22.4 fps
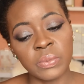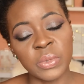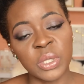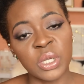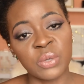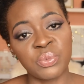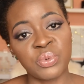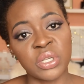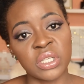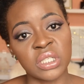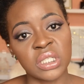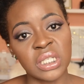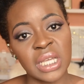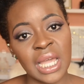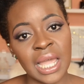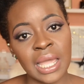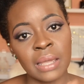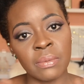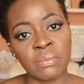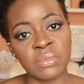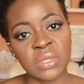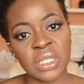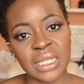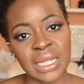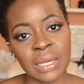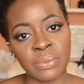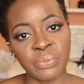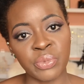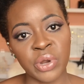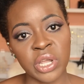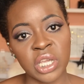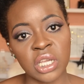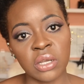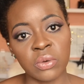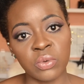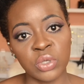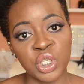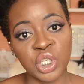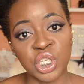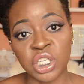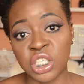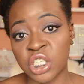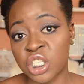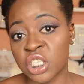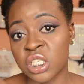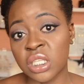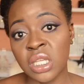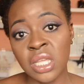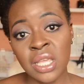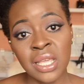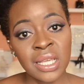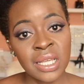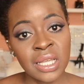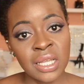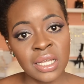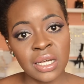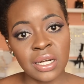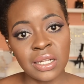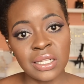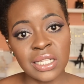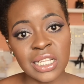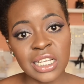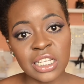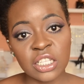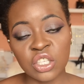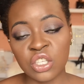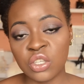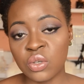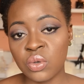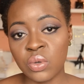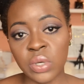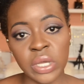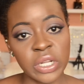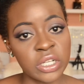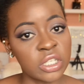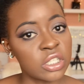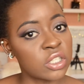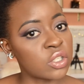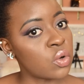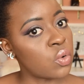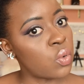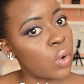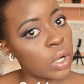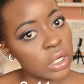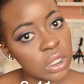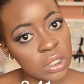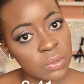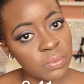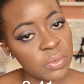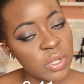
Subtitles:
I'm going to put a time stamp right here, which you could just click to and just go watch the